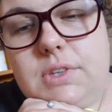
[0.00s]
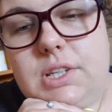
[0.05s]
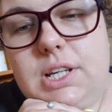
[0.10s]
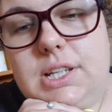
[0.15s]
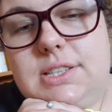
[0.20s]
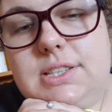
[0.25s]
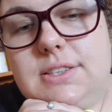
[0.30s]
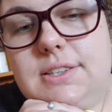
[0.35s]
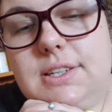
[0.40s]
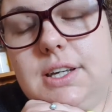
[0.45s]

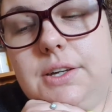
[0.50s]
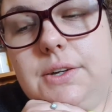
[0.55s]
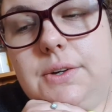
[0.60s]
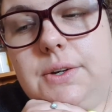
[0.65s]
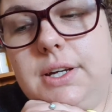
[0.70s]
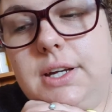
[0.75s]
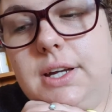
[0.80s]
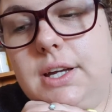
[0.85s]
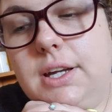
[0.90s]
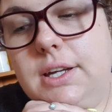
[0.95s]
So
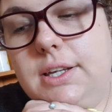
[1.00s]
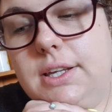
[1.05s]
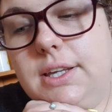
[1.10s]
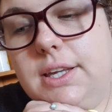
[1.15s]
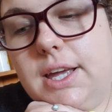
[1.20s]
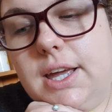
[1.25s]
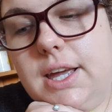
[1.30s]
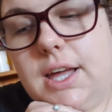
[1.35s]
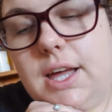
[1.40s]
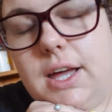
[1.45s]

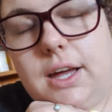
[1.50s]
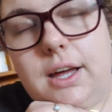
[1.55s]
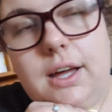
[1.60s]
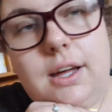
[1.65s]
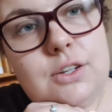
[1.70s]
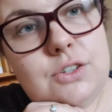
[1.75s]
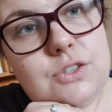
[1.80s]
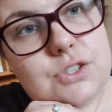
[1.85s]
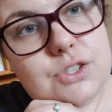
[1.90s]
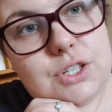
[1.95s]
yeah,
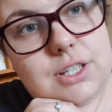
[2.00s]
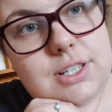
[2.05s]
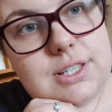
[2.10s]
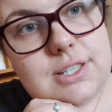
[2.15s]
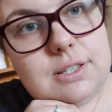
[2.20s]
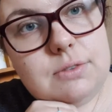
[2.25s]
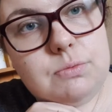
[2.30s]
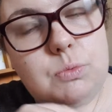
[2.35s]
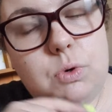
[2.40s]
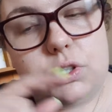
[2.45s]
just
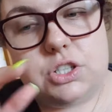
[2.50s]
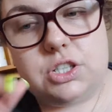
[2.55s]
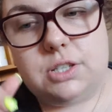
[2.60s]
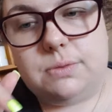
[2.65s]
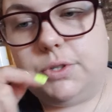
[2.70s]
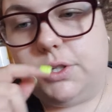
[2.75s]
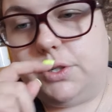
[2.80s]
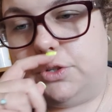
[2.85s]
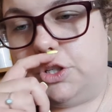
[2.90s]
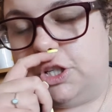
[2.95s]
gonna watch some
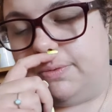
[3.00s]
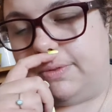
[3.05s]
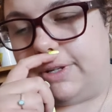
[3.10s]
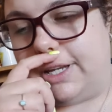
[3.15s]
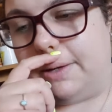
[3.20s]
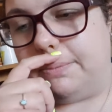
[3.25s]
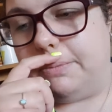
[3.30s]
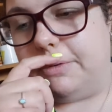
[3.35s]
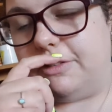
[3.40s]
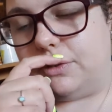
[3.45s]
YouTube
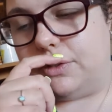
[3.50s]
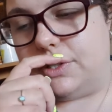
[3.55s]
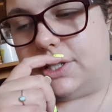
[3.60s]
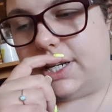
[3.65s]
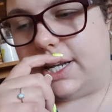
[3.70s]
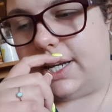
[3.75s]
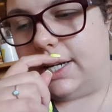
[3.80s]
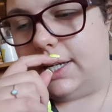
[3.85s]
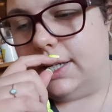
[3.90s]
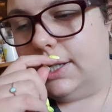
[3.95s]
now before
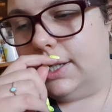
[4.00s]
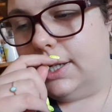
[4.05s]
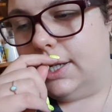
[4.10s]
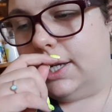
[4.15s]
dinner.